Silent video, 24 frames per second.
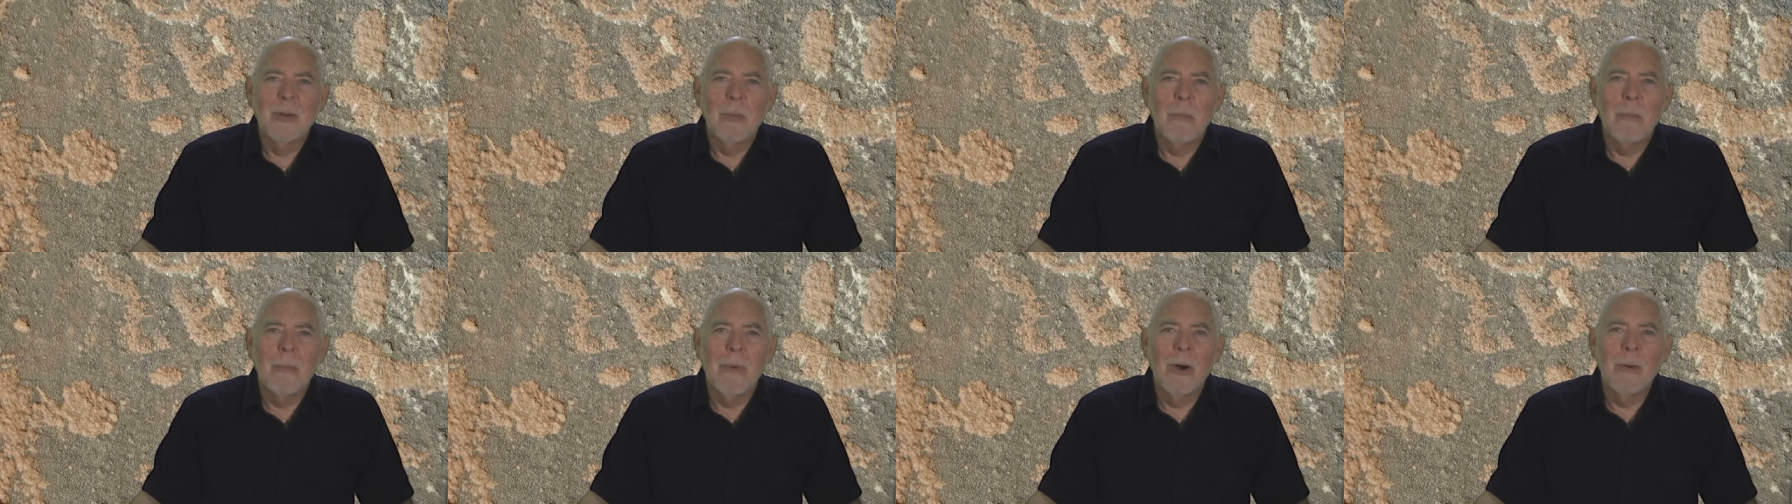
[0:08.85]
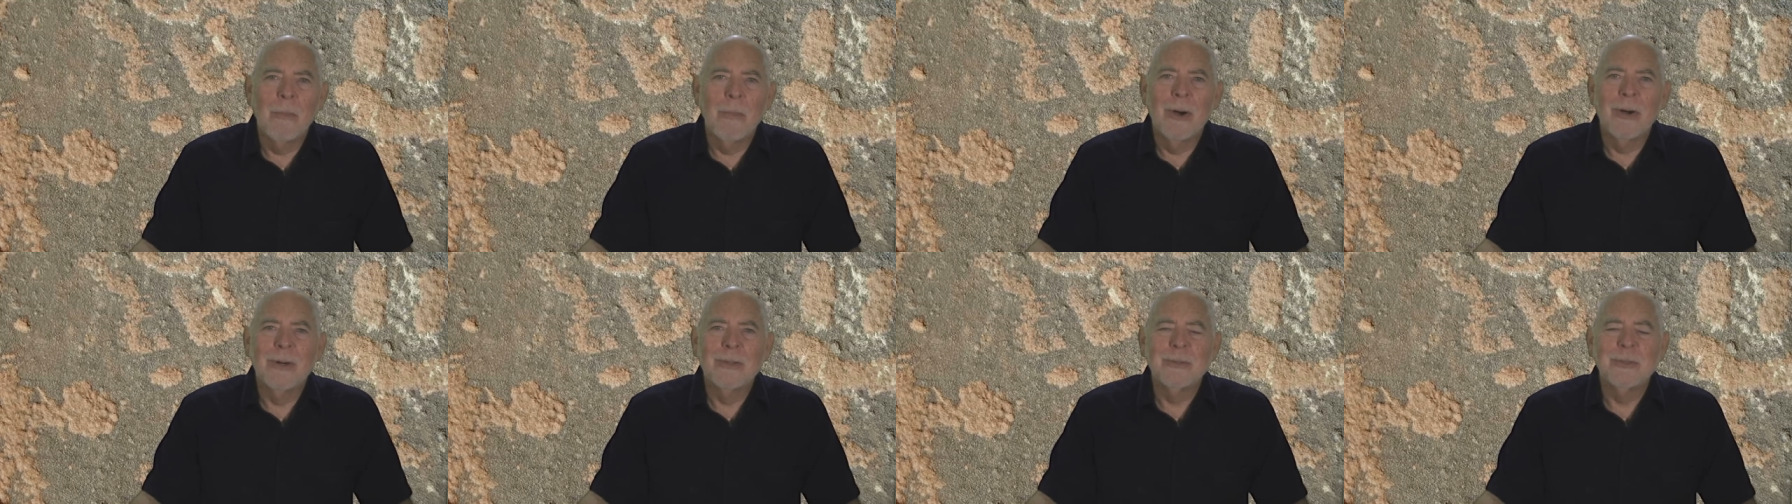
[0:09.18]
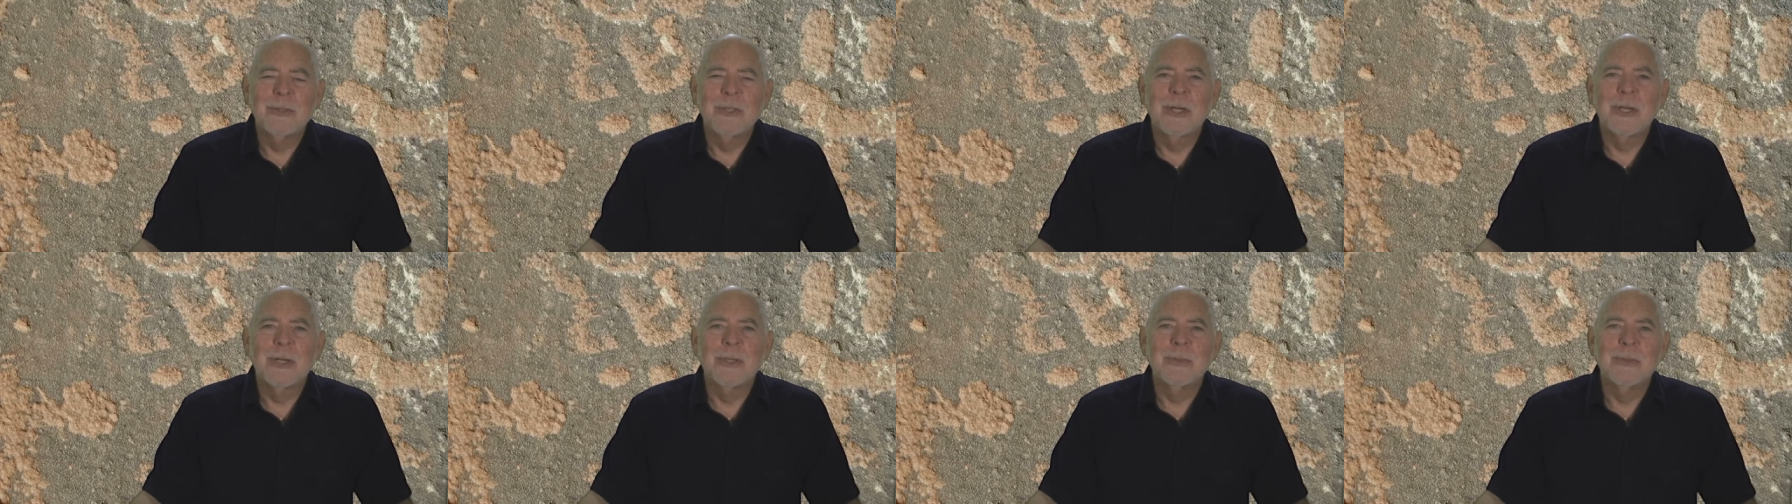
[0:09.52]
Mama
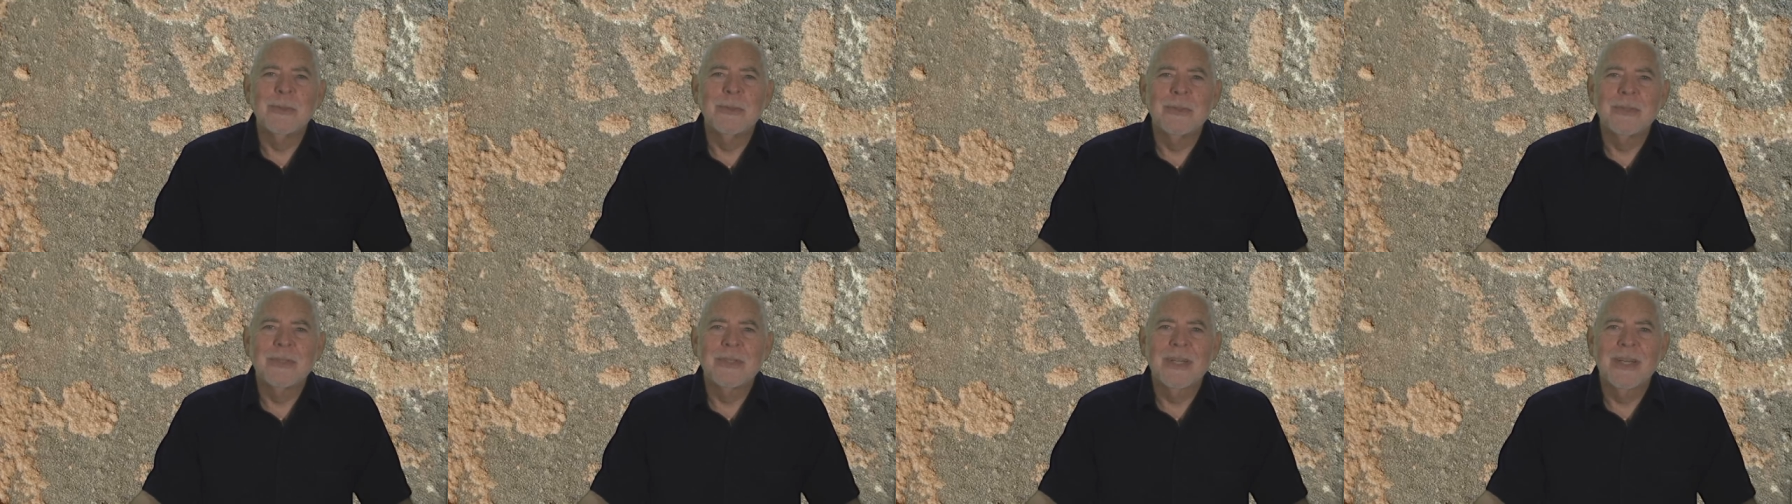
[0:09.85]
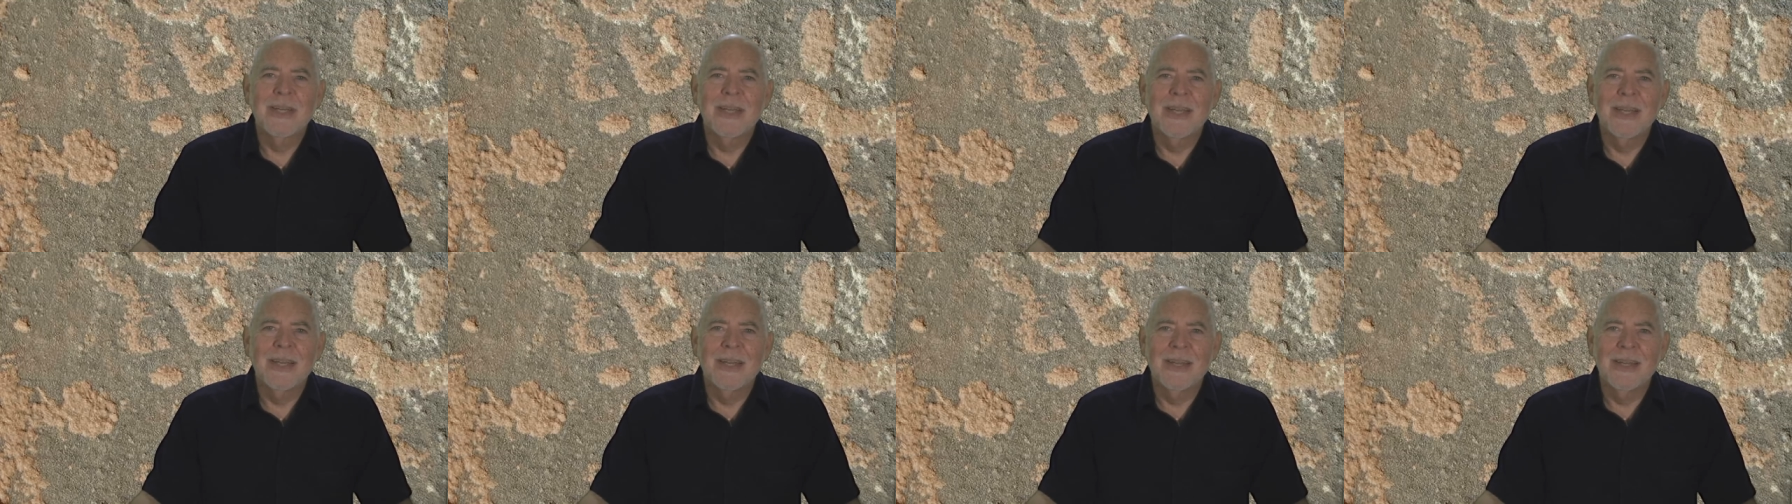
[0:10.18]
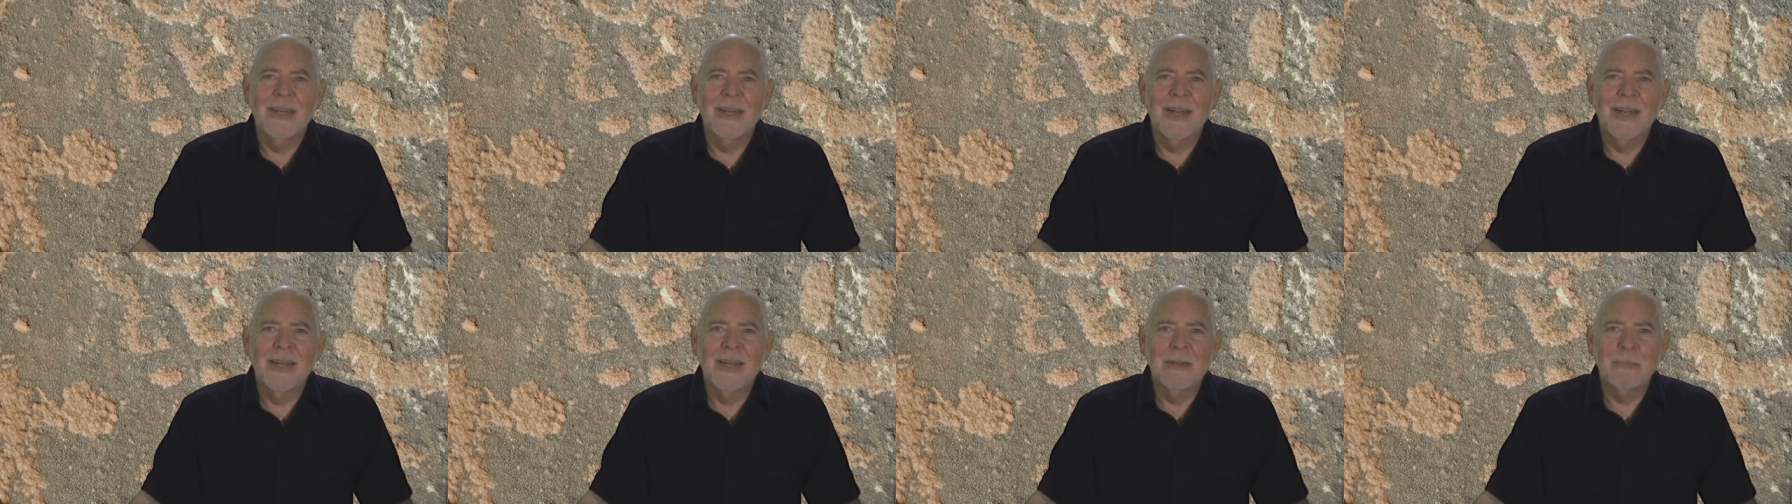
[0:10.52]
Jones,
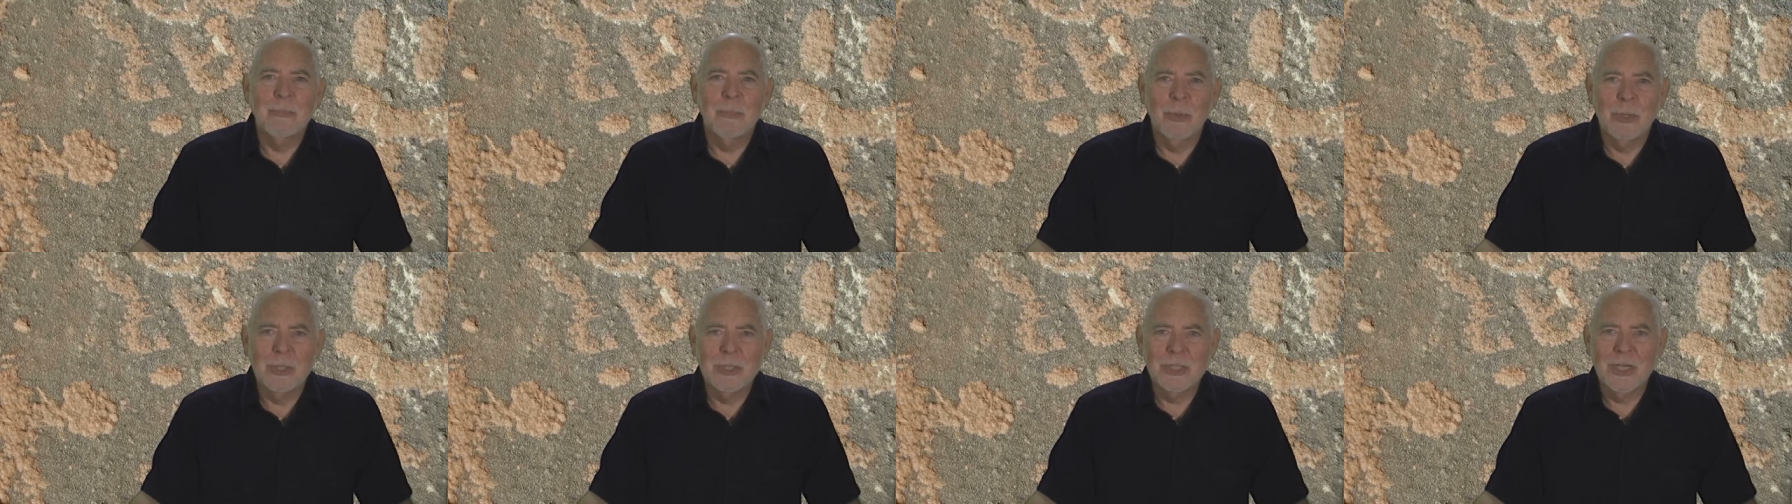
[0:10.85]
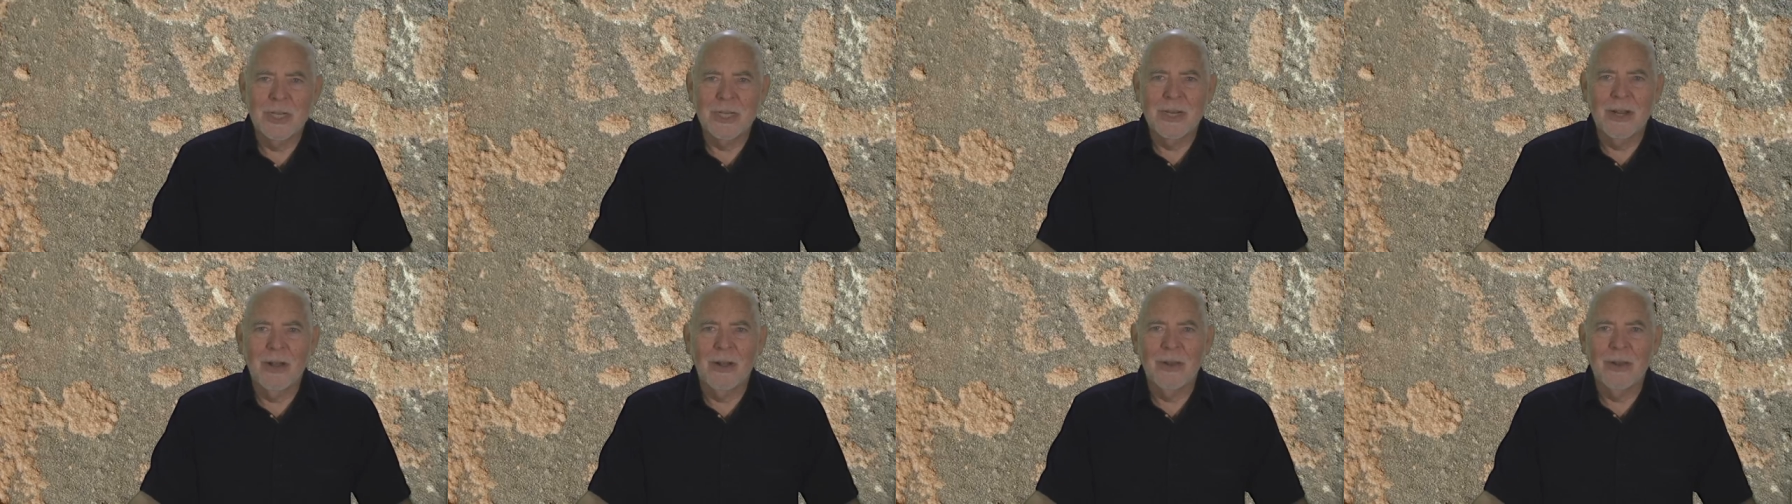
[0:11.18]
and I appreciate